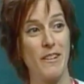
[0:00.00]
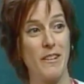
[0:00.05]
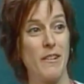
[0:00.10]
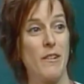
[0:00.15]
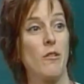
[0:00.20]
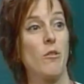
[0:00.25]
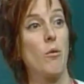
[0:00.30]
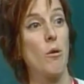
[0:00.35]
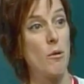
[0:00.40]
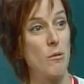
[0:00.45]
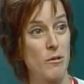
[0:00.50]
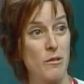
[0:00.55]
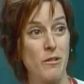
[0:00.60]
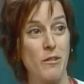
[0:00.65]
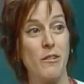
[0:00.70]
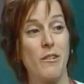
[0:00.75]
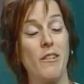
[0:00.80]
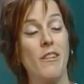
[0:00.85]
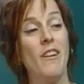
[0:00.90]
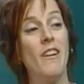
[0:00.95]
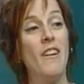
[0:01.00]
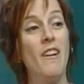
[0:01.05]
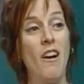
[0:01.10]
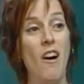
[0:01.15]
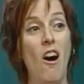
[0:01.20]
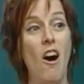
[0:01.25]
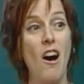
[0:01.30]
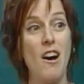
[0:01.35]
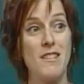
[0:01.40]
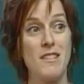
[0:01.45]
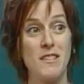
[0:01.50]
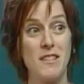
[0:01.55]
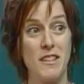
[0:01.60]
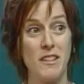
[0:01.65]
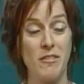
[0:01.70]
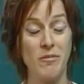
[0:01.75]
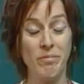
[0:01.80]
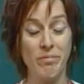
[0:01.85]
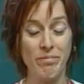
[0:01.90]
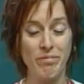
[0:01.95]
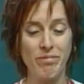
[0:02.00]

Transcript: you know, Croton or Ossining,